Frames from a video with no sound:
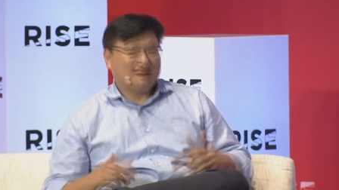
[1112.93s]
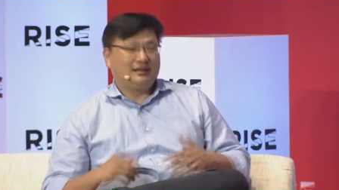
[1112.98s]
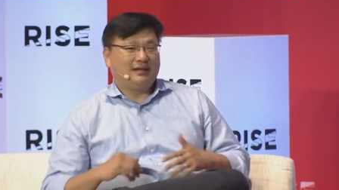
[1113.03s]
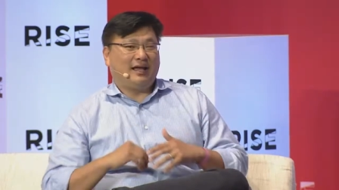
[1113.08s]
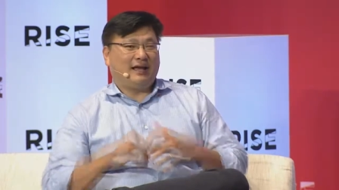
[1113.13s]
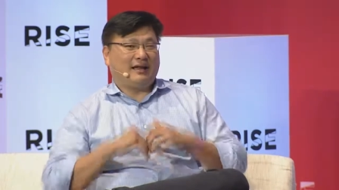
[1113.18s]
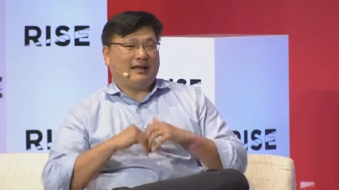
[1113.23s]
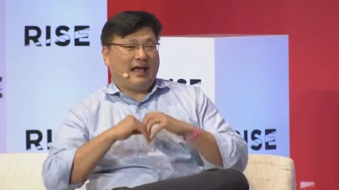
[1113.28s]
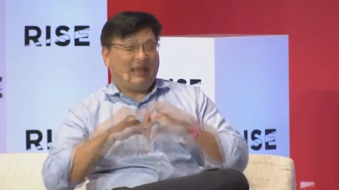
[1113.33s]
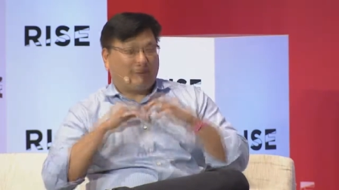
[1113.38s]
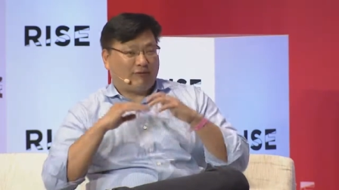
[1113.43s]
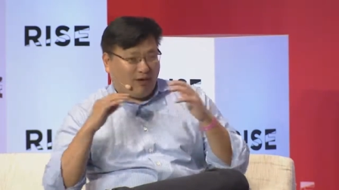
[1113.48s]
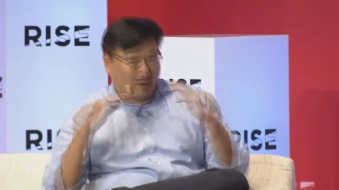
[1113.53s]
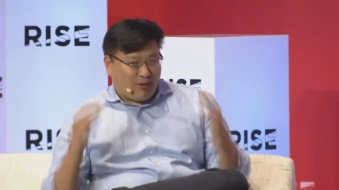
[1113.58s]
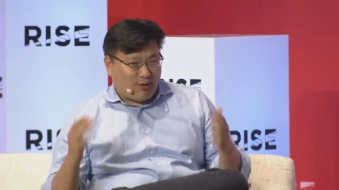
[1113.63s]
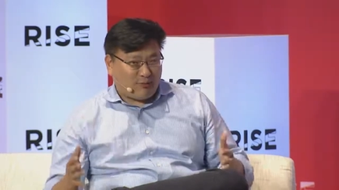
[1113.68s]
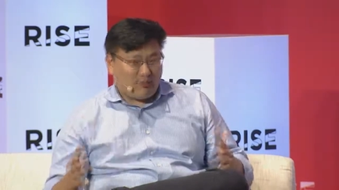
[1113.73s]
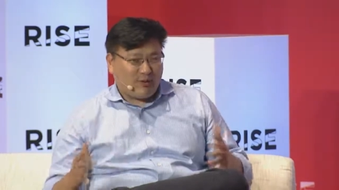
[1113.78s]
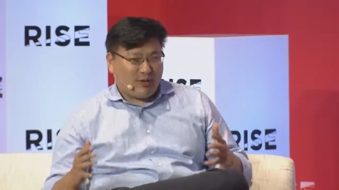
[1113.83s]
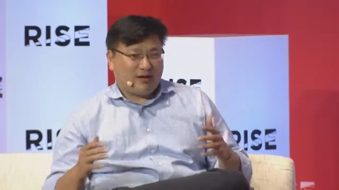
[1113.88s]
and have
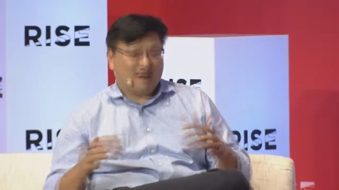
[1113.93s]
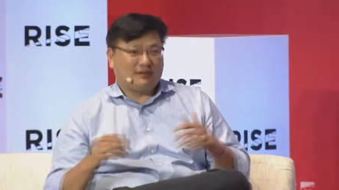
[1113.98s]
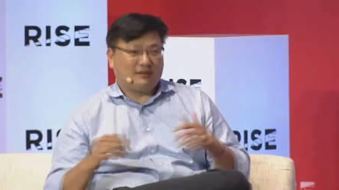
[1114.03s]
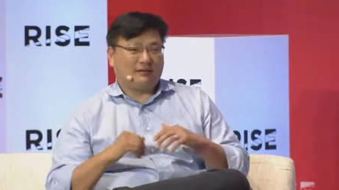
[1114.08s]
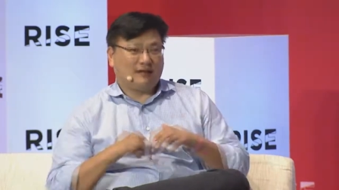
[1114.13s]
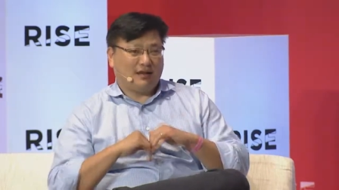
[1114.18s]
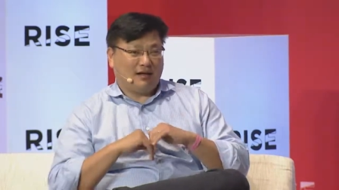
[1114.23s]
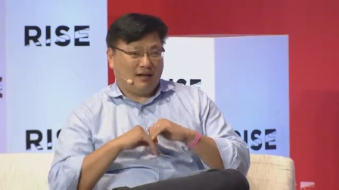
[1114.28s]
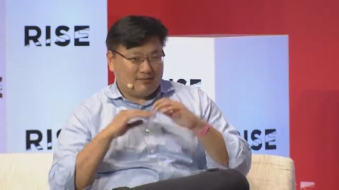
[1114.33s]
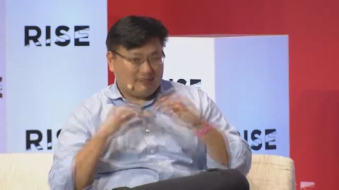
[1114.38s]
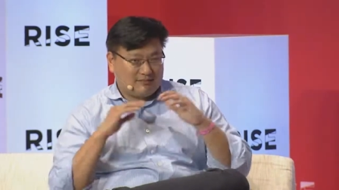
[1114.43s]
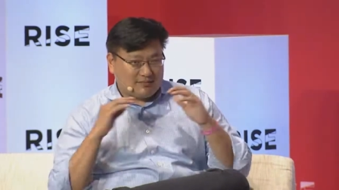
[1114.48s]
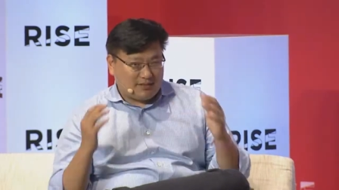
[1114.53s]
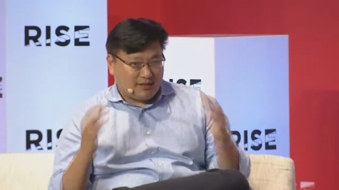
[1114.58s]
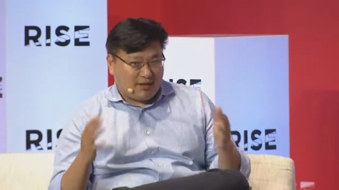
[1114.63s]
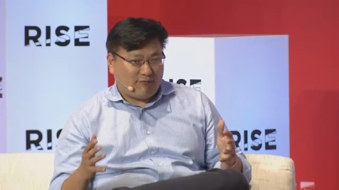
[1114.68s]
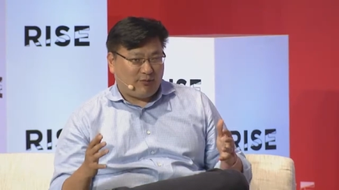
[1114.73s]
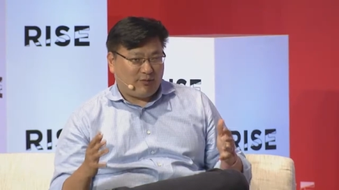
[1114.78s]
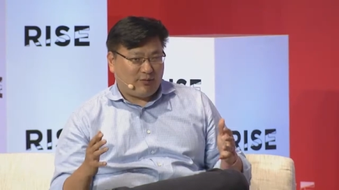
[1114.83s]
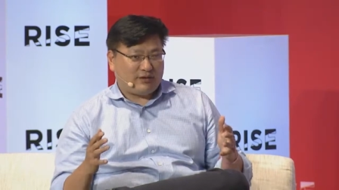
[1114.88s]
hardware and
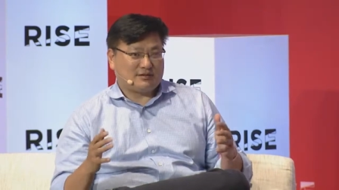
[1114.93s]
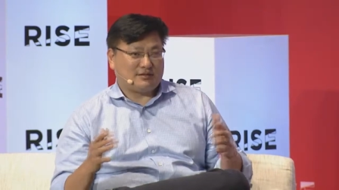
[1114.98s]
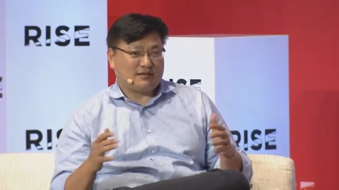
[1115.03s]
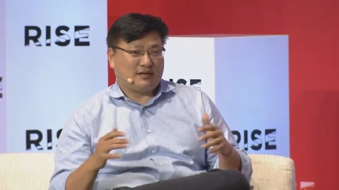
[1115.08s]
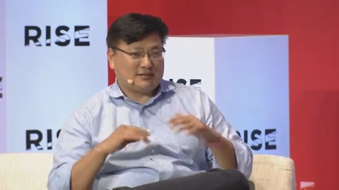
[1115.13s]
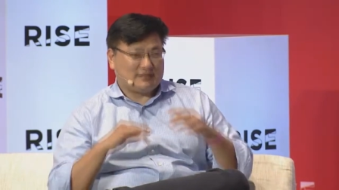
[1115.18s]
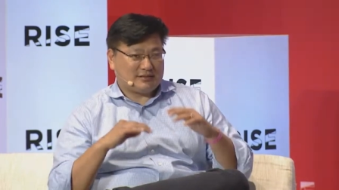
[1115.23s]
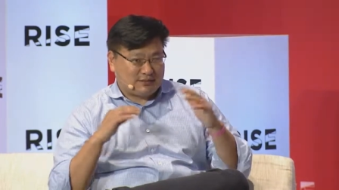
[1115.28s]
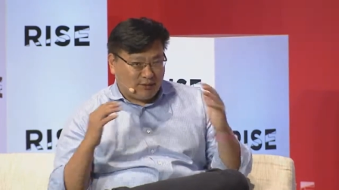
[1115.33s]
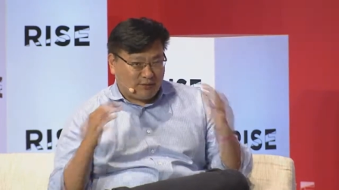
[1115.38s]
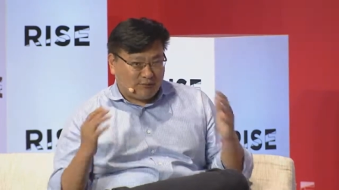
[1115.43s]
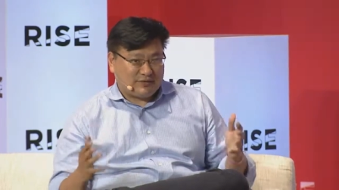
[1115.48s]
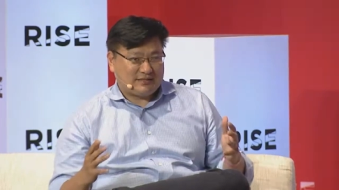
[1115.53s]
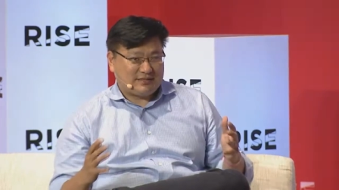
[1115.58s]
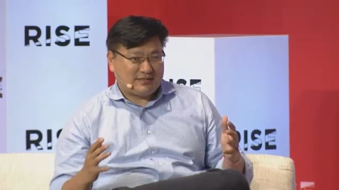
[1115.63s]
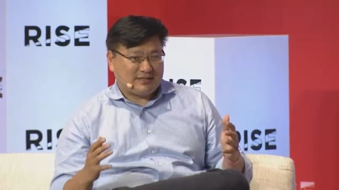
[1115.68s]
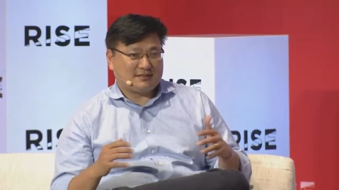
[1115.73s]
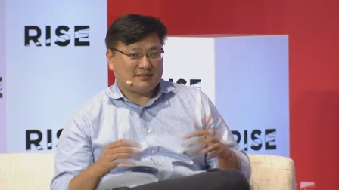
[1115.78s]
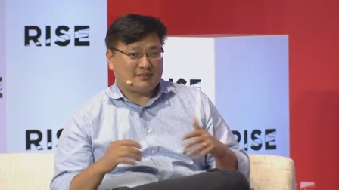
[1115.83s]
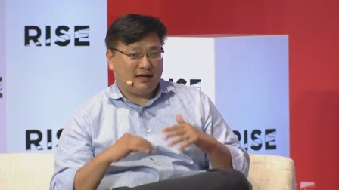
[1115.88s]
software
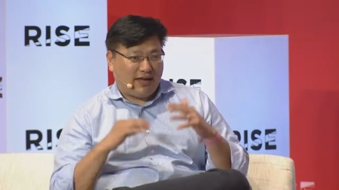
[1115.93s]
services,